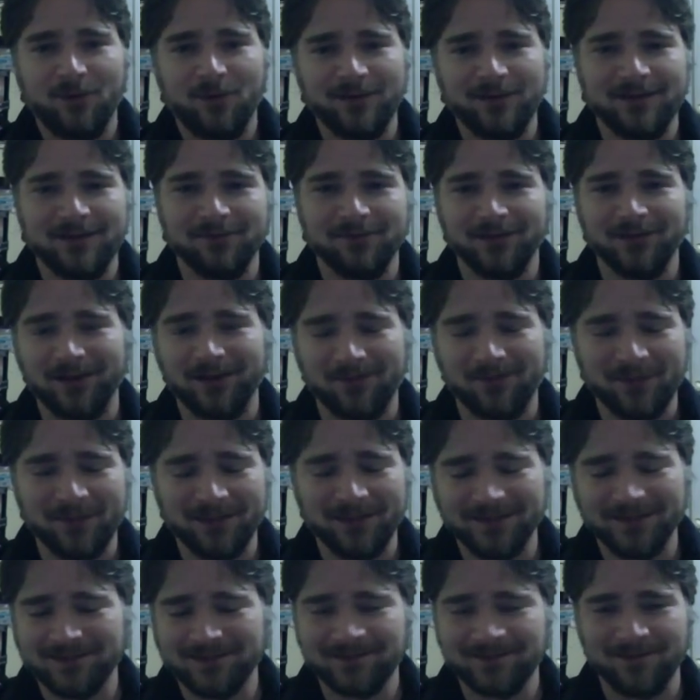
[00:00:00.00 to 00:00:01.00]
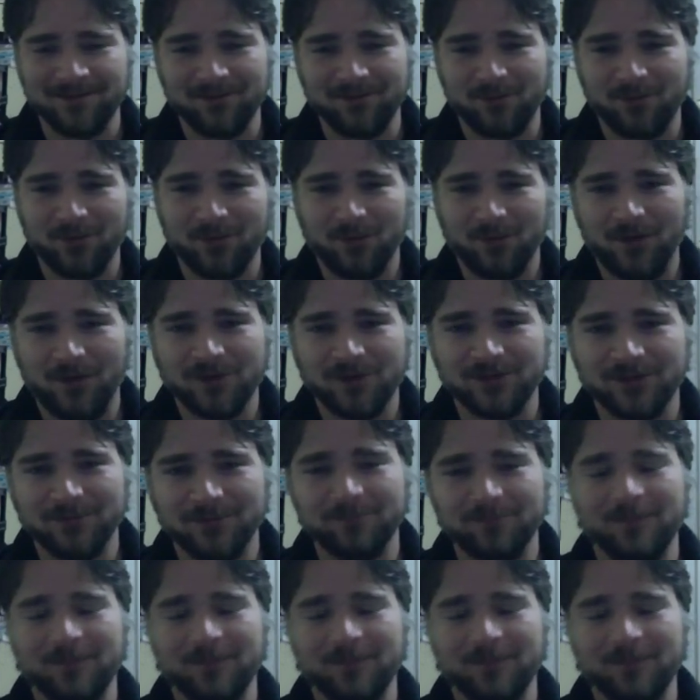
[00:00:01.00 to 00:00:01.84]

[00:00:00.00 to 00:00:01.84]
on David Letterman that's definitely worth watching.